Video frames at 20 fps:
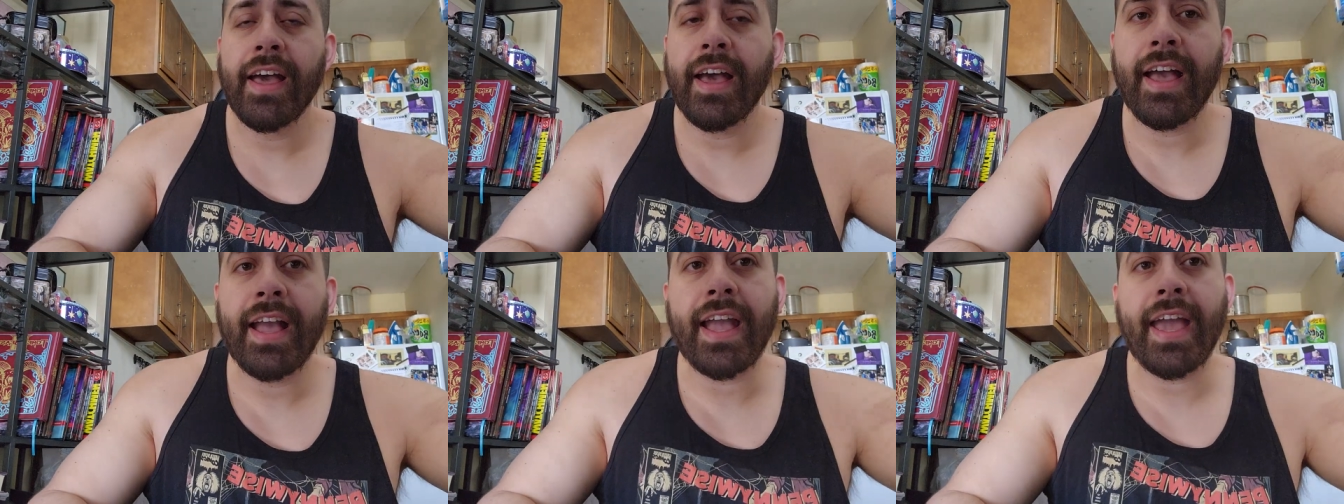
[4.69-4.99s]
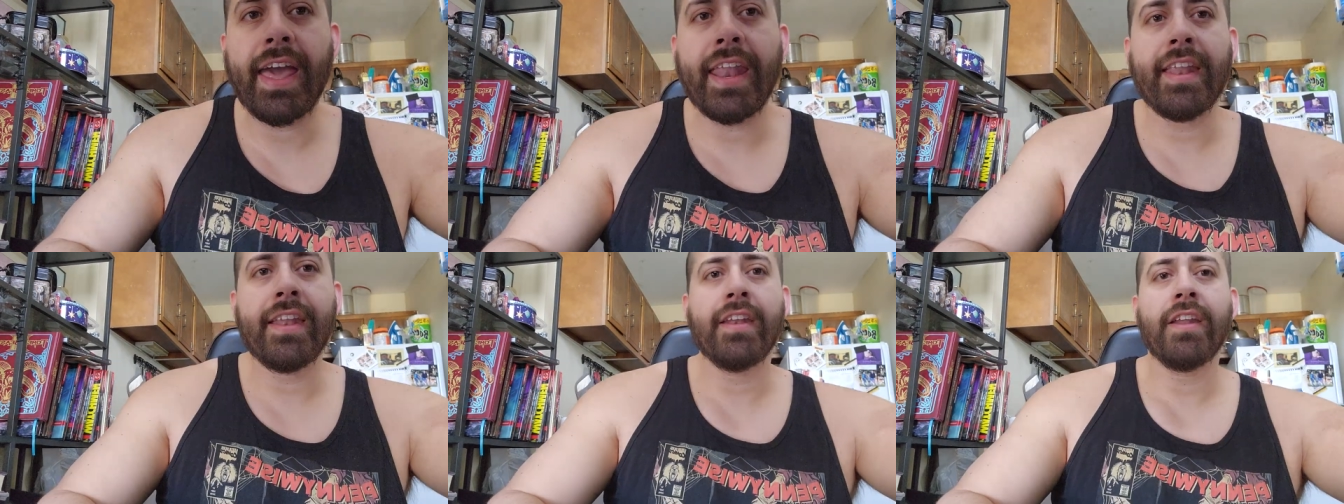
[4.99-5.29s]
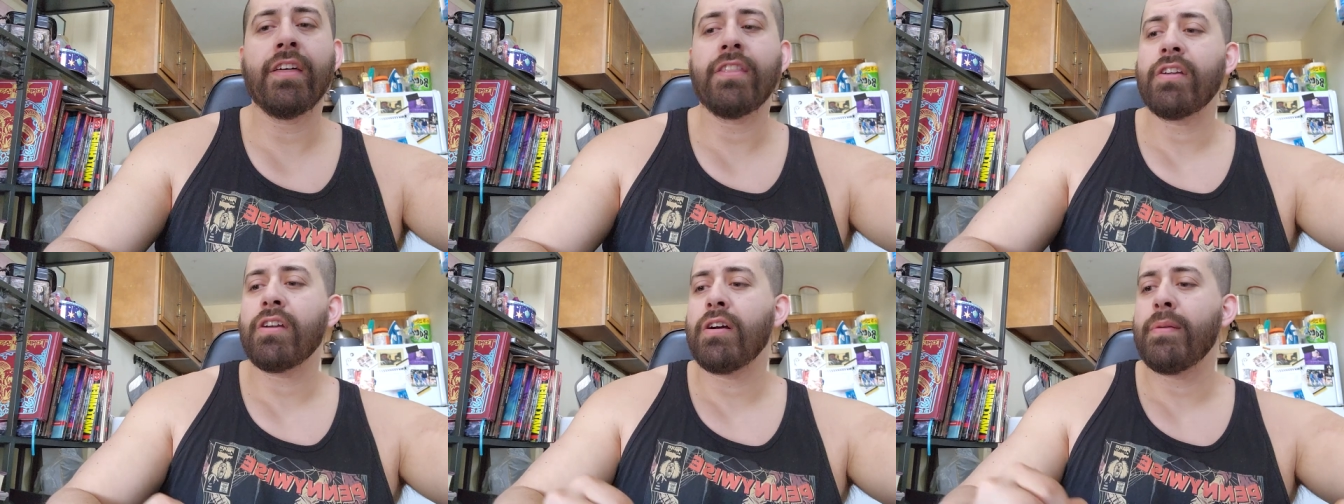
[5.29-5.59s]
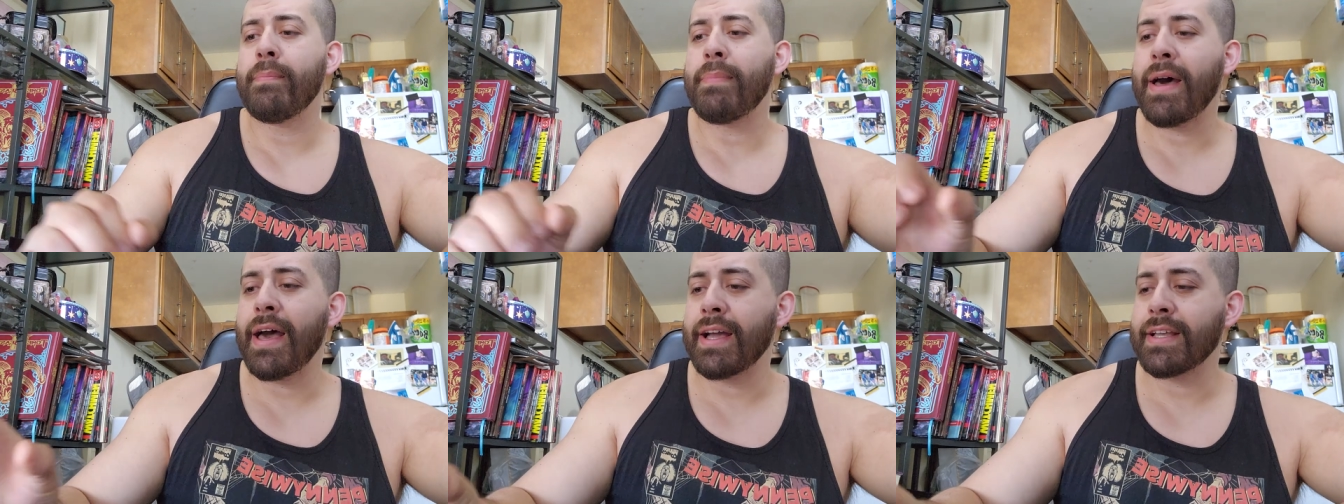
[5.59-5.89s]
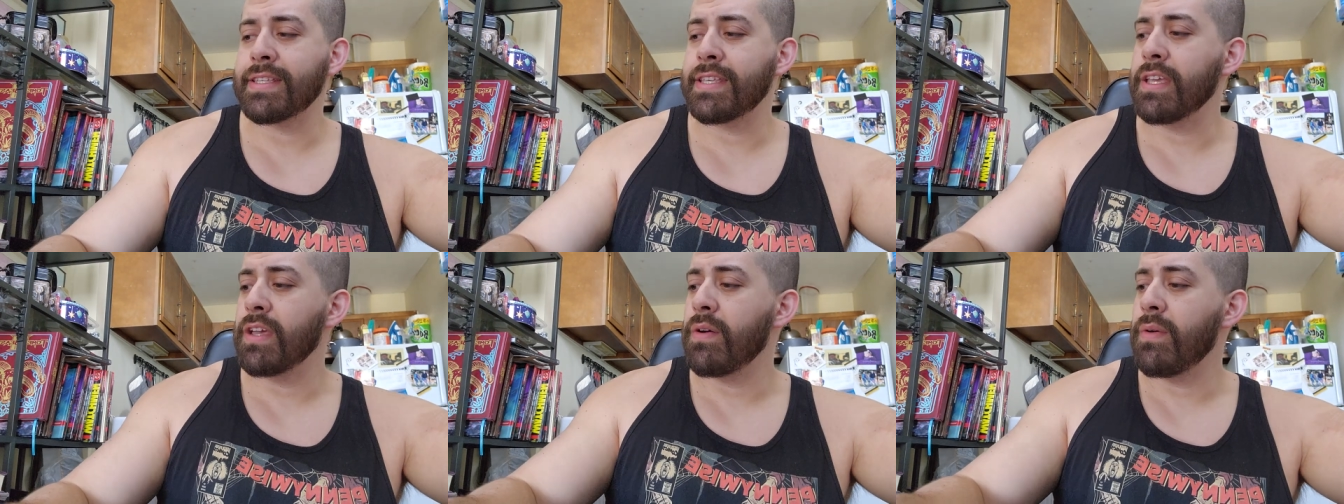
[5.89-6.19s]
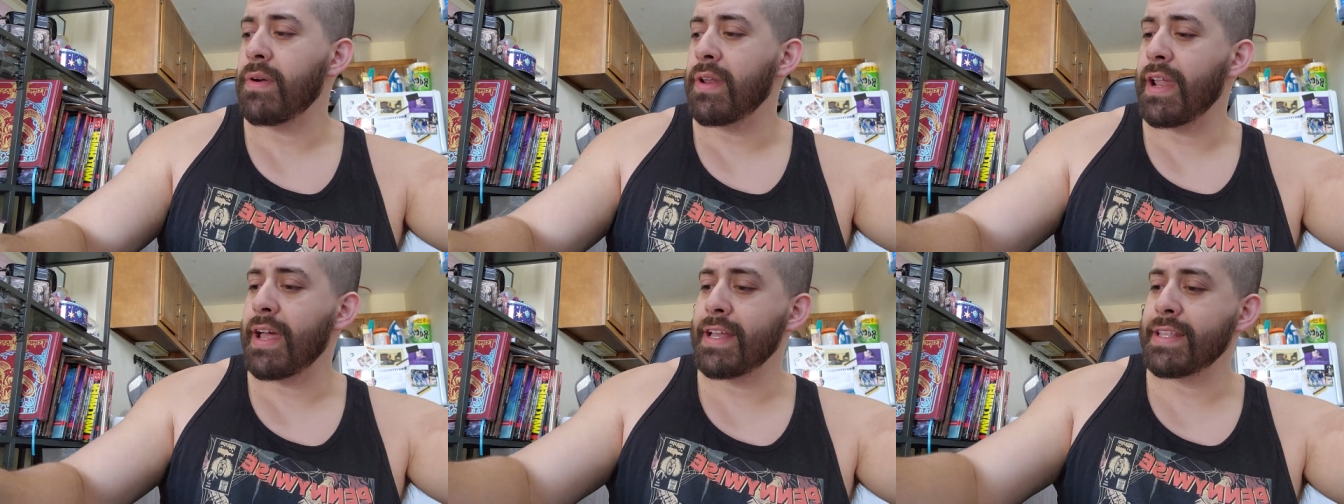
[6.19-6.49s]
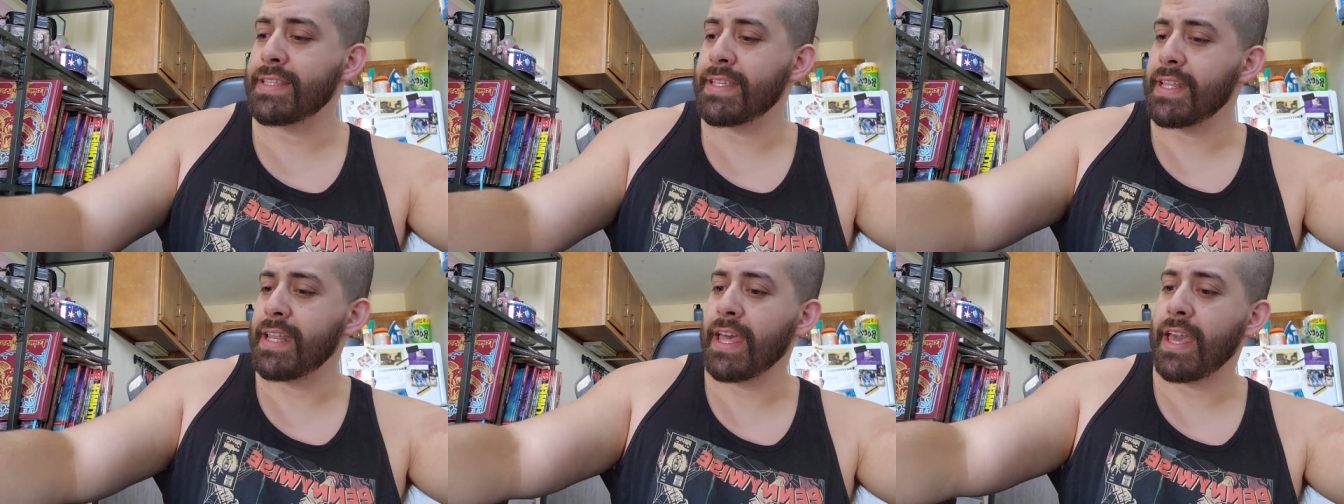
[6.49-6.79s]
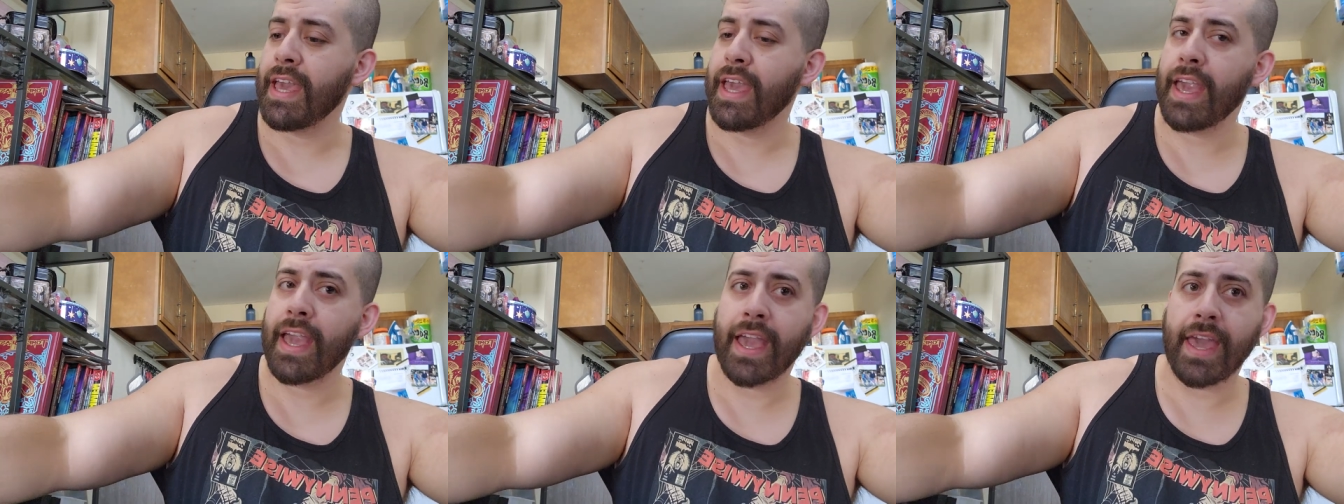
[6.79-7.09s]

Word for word: I got another unboxing going on today.